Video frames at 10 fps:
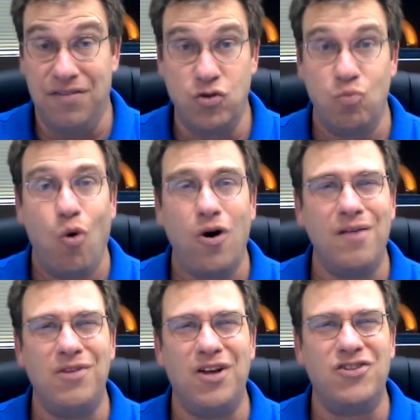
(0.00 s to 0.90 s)
There's more,
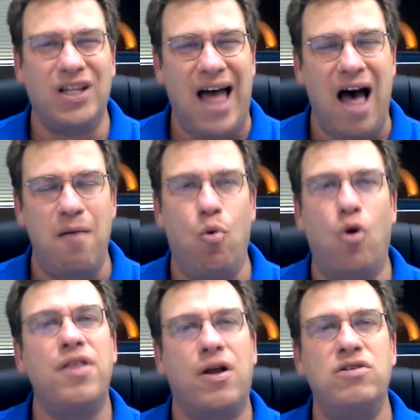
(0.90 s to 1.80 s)
there's a lot
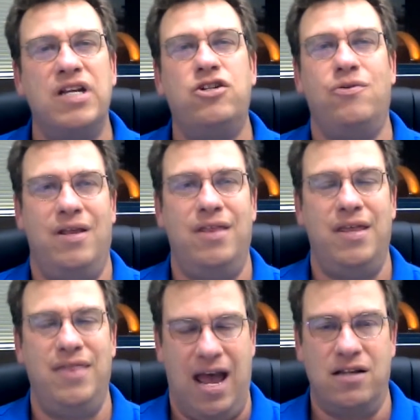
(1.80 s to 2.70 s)
more that goes into it
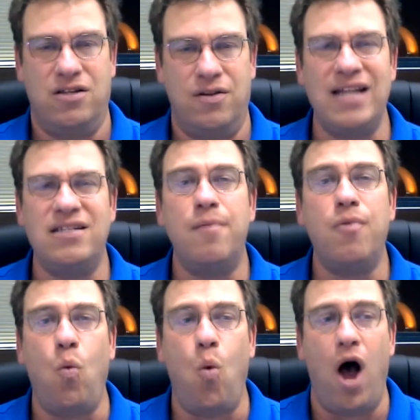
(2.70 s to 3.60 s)
than that. So that's number
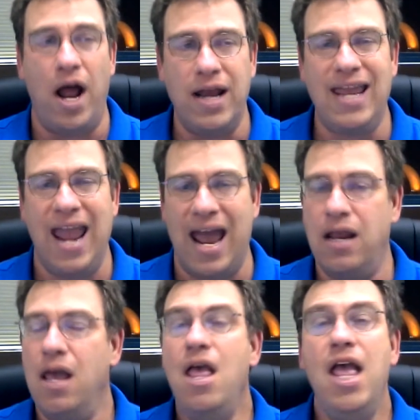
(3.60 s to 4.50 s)
one. Again,